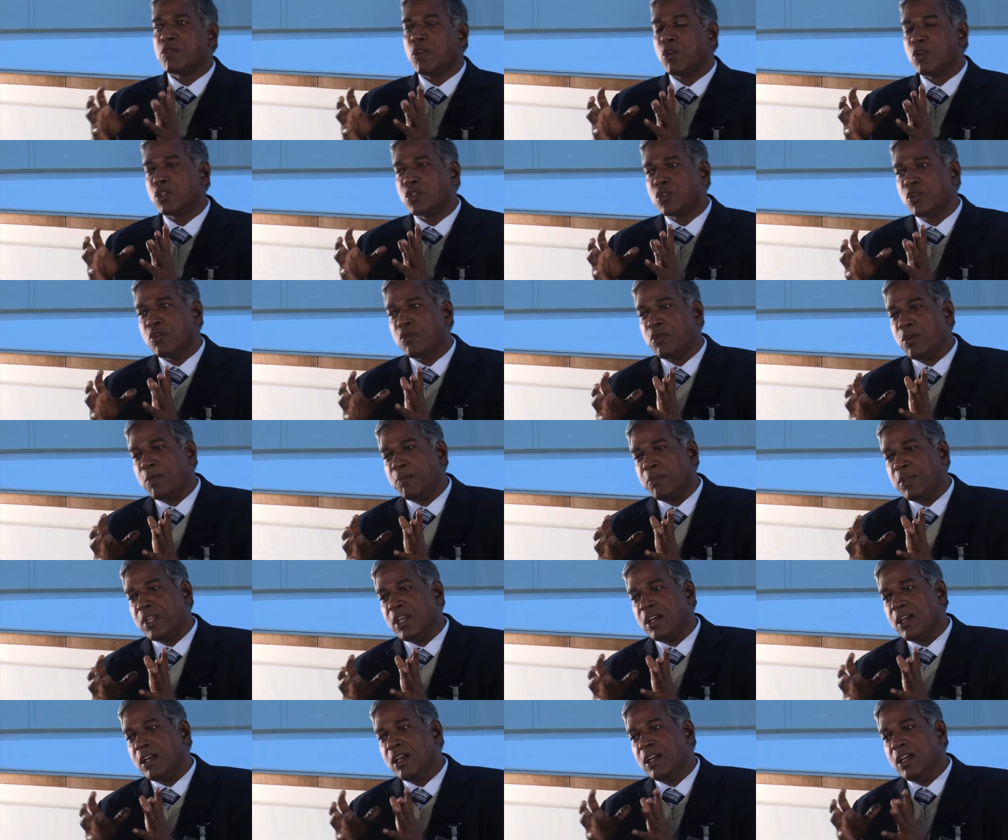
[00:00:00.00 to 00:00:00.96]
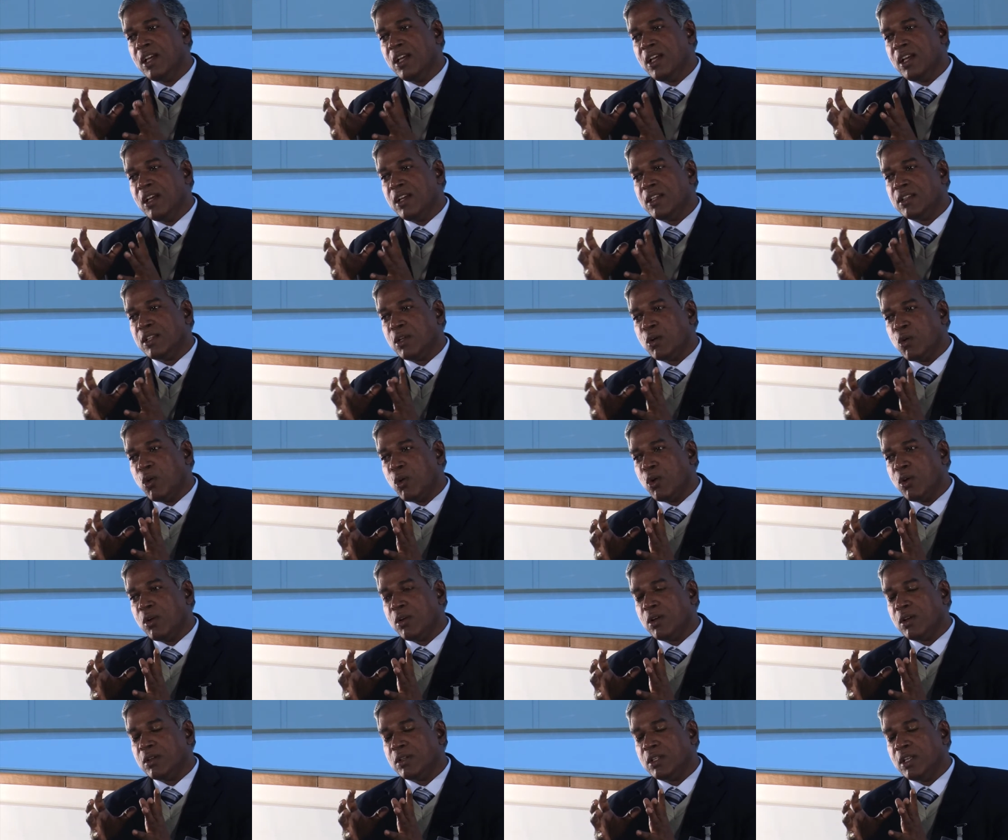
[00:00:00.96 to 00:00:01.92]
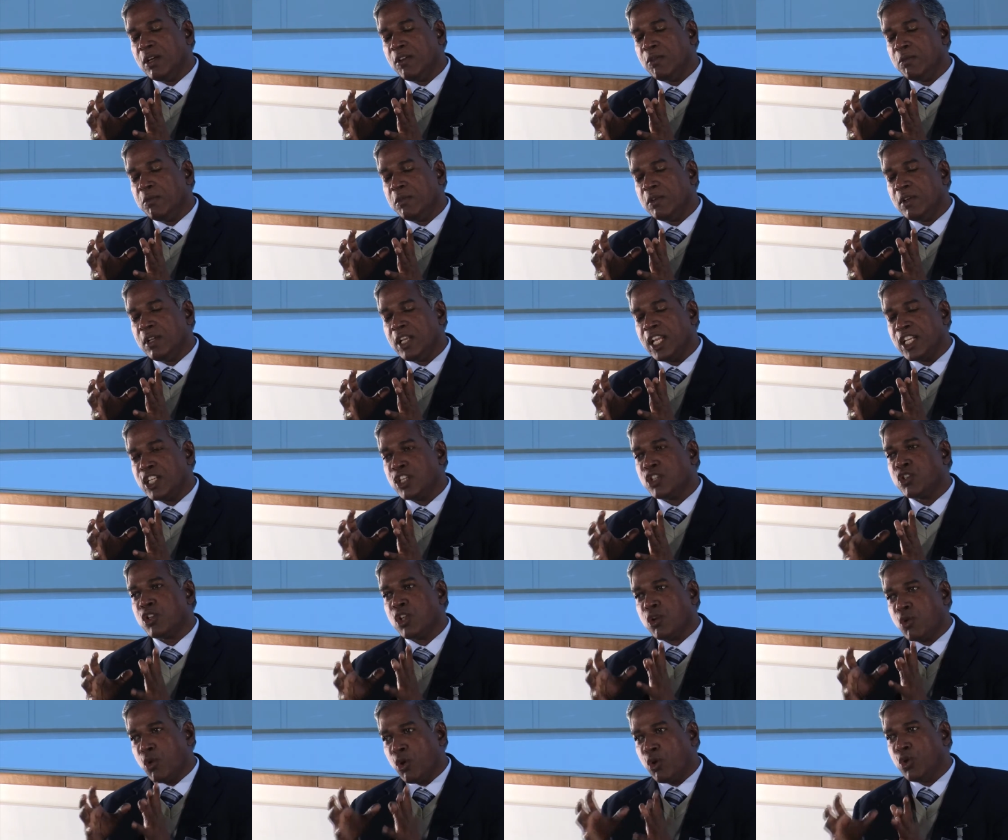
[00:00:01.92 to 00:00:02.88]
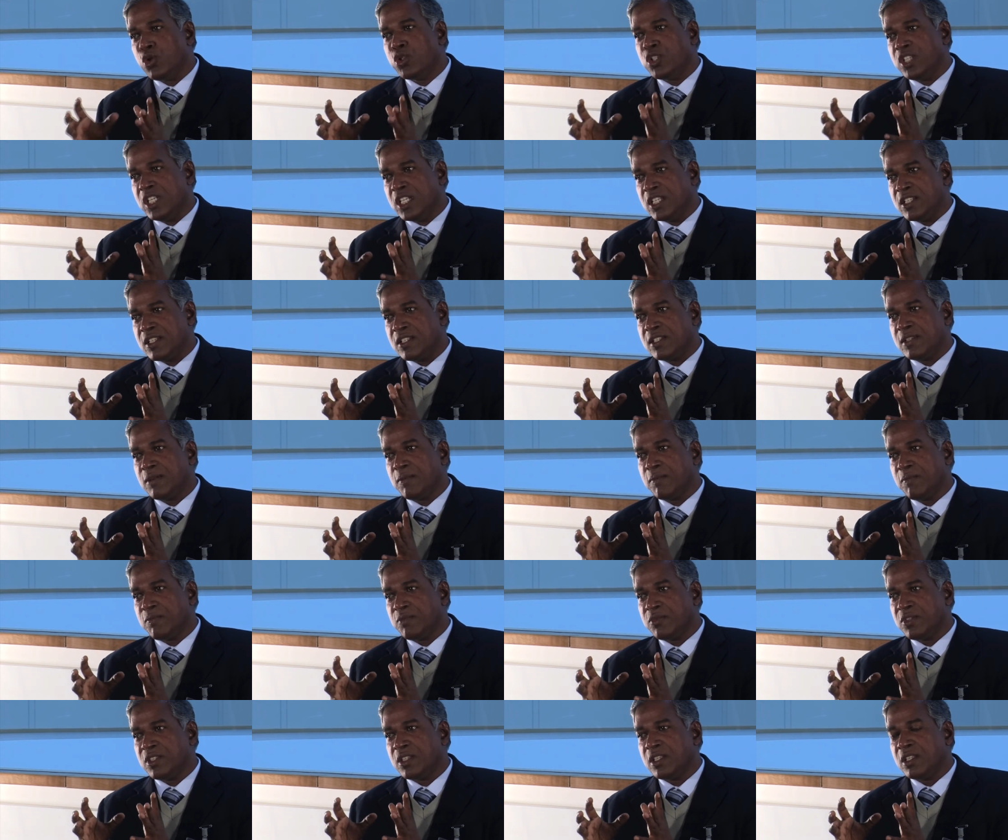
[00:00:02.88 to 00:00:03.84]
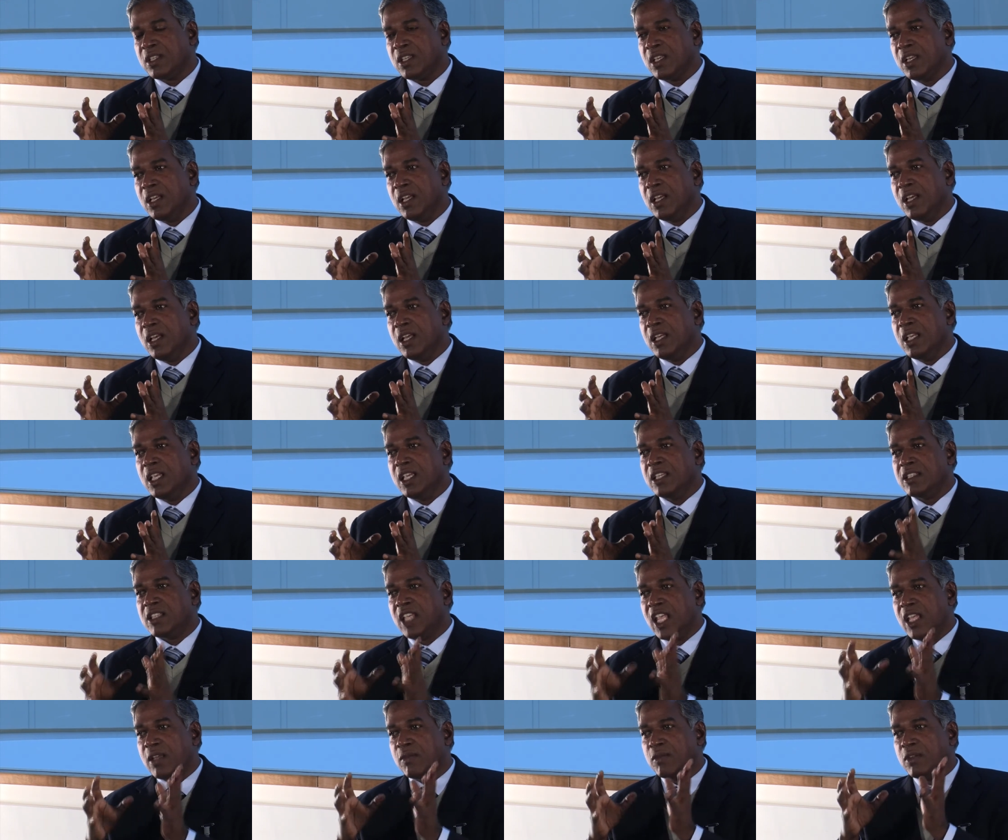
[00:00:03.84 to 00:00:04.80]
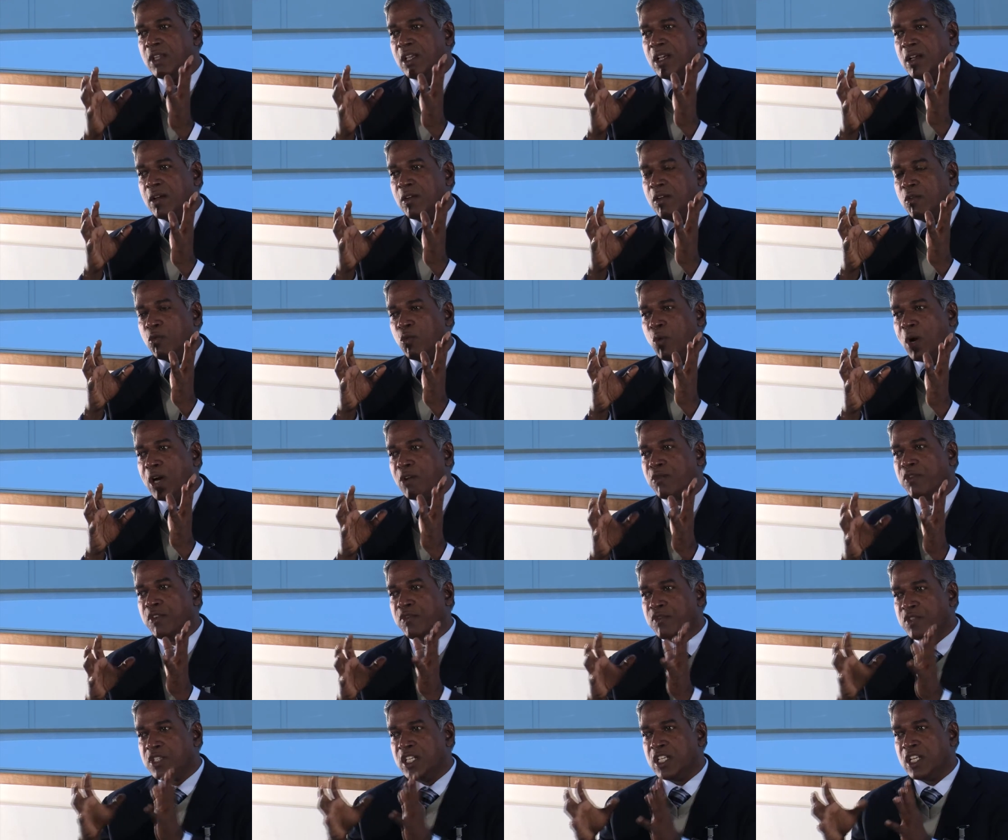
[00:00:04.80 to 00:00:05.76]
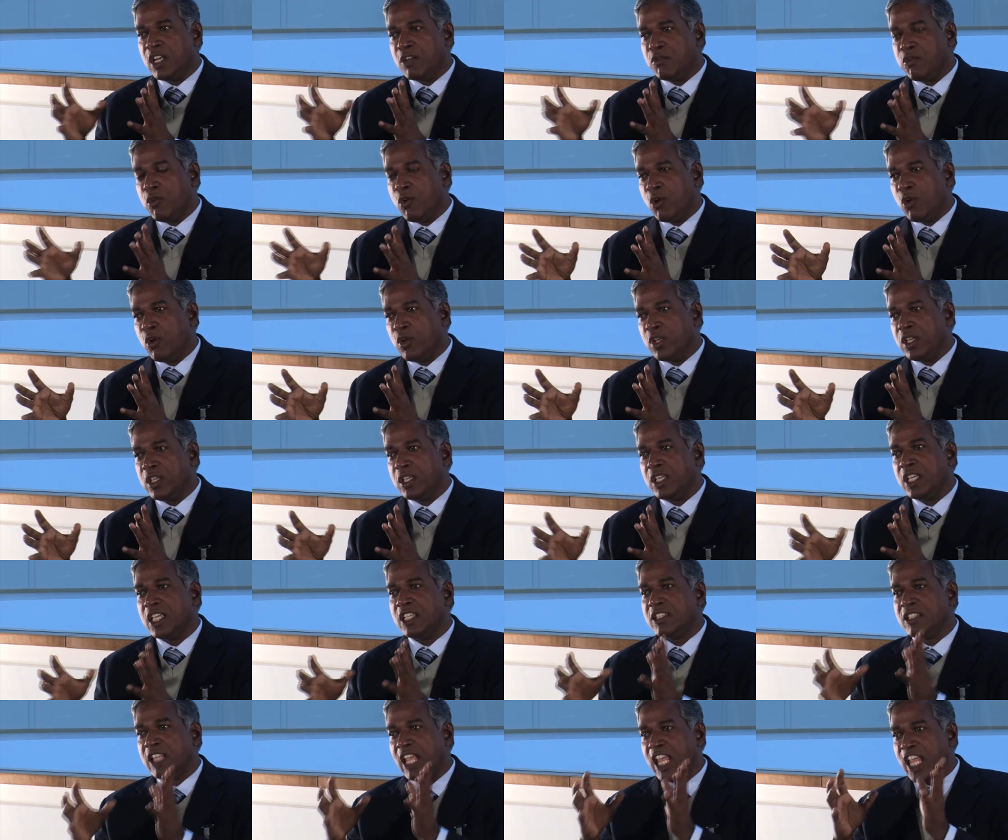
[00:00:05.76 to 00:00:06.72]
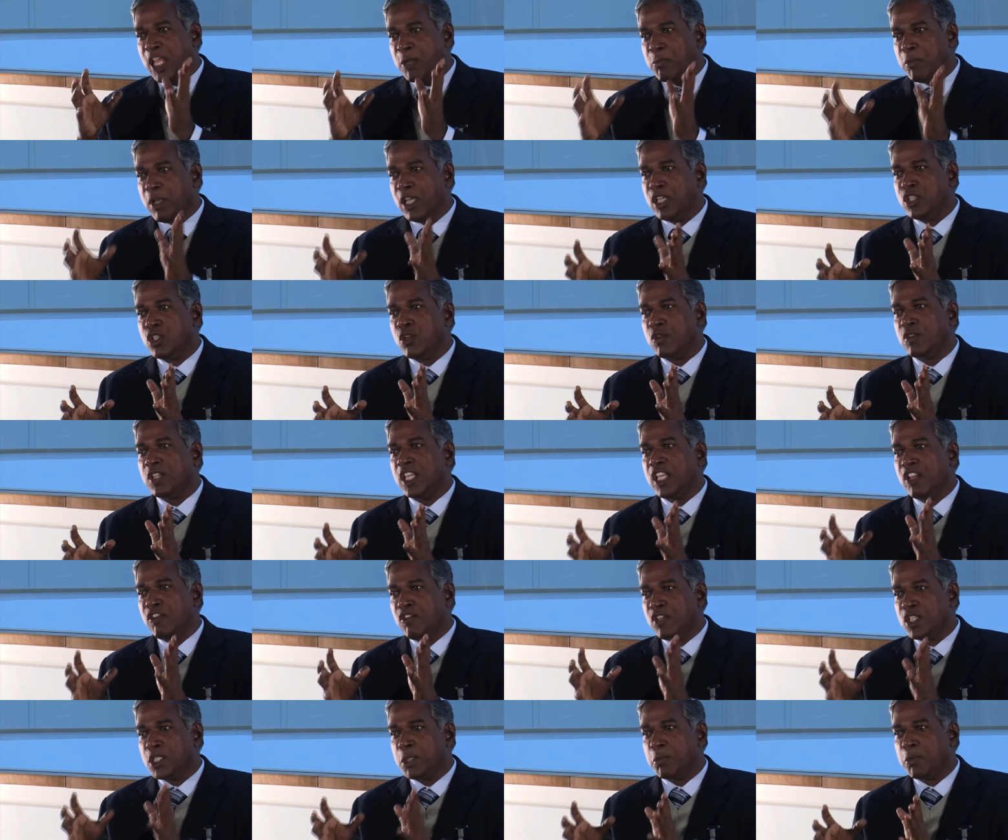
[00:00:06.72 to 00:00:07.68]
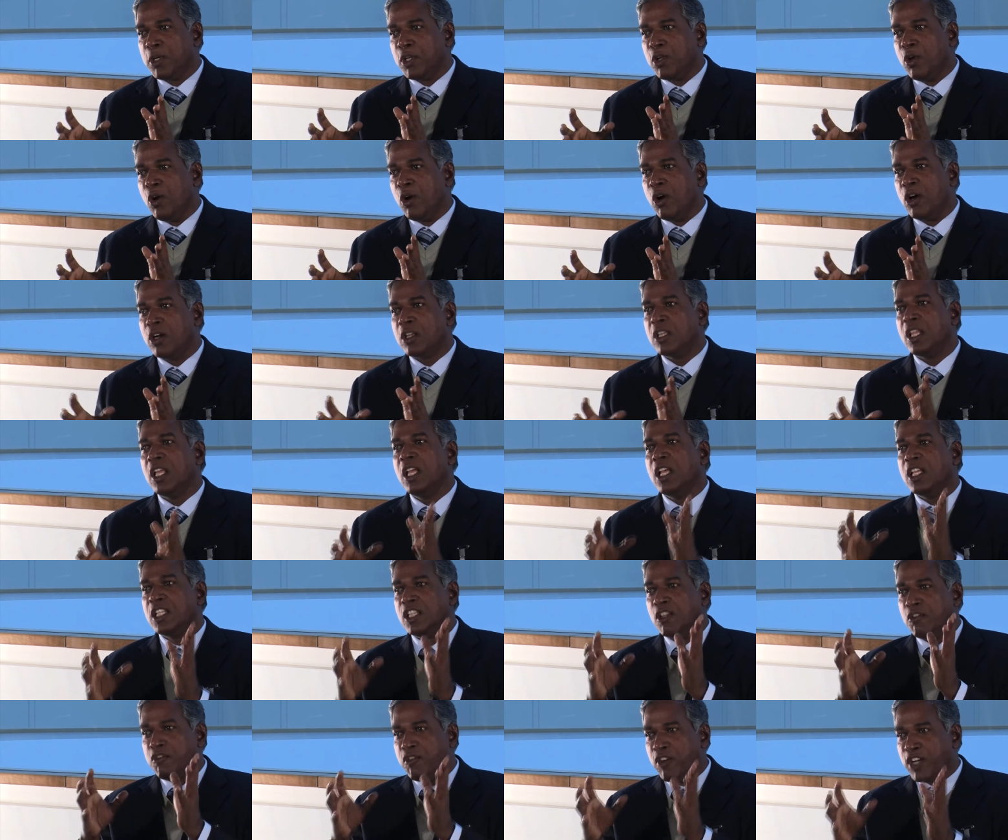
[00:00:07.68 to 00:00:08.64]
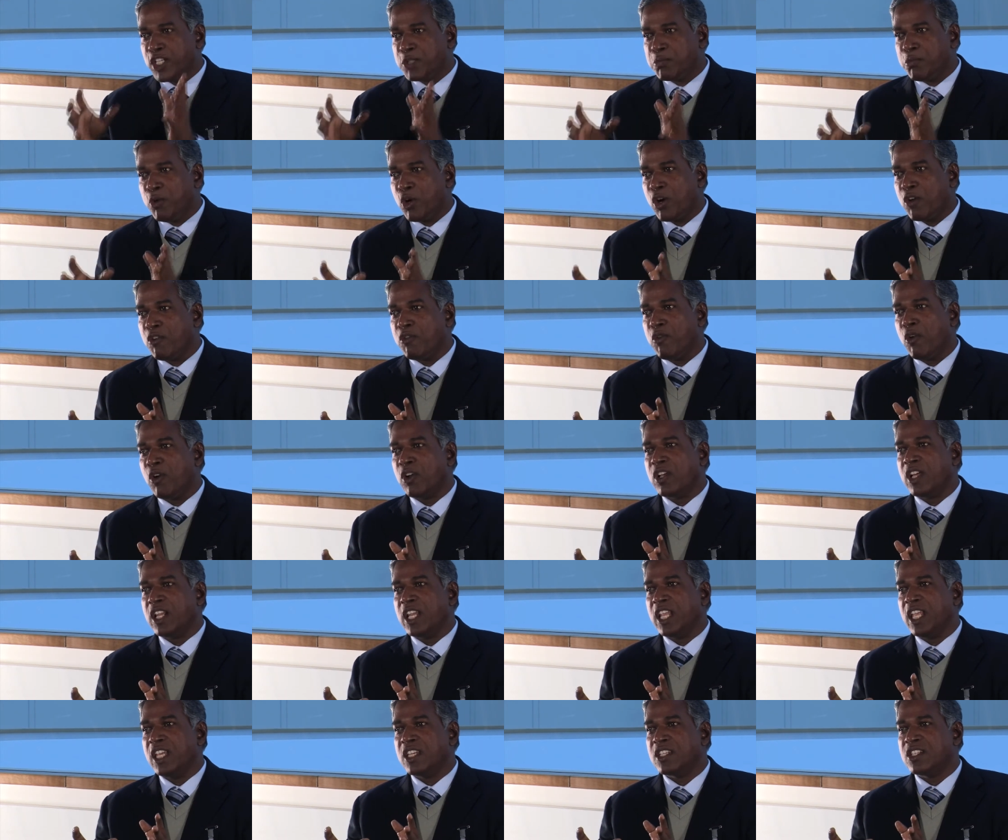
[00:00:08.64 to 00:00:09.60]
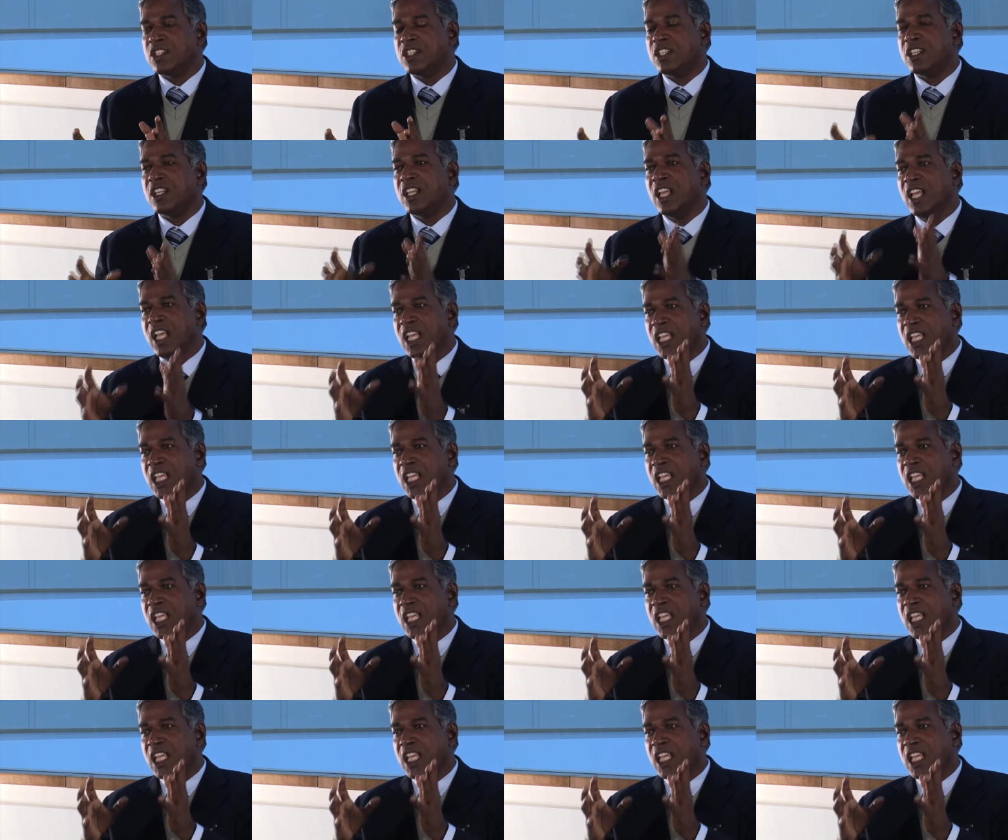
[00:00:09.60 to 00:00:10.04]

also from the the, uh, the letter to the Colossians is in the 115 and following. He is the image of the invisible God, the firstborn of all creation.